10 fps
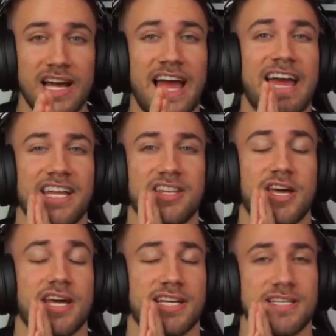and
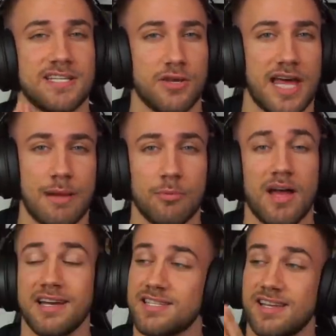then I can send you the album,
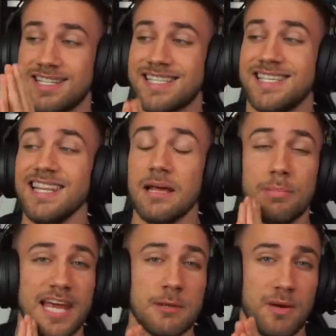guys. There is still a
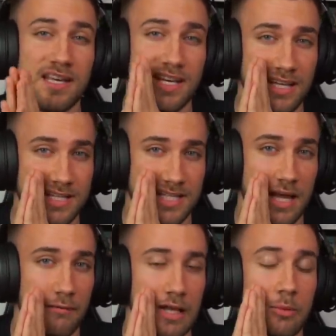Blackpink Kill This
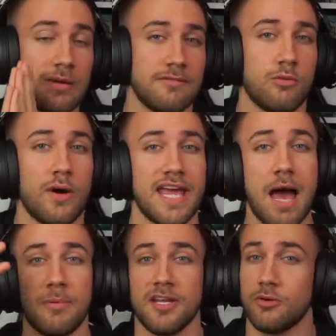Love album giveaway
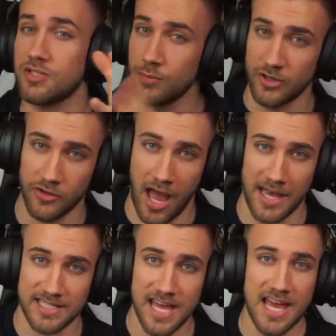happening on Twitter,
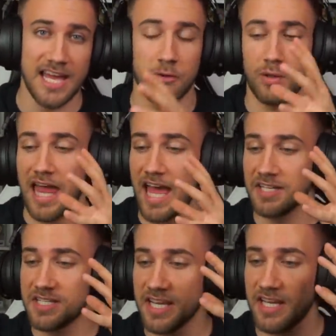guys. It will
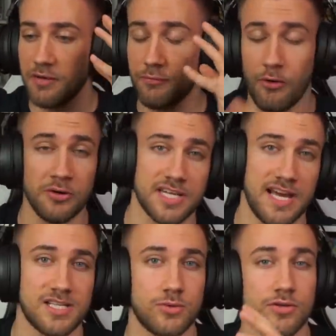end in 4
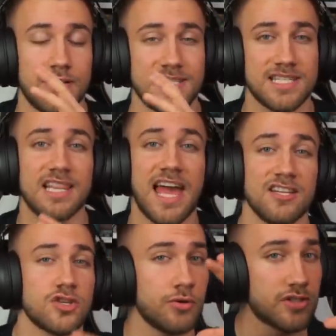days, so you can still
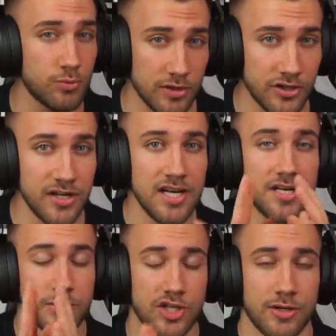enter on Twitter.
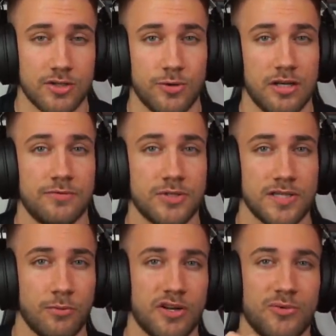So check out Twitter if you
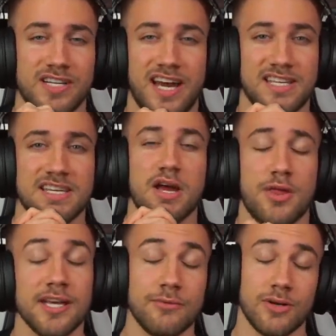still want to win, guys.
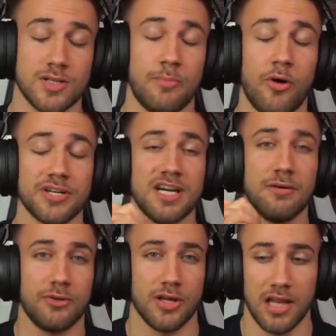Thank you for your support,
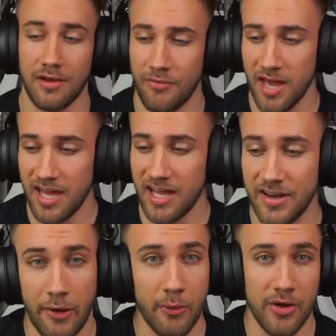for your love, and
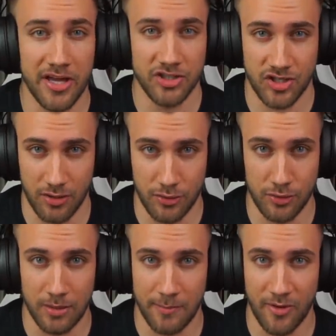now check out the new
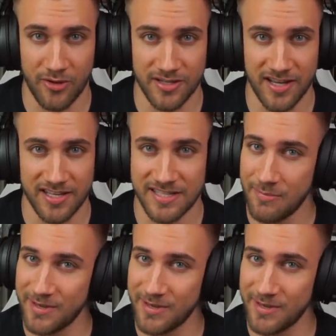Blackpink content, guys. I'm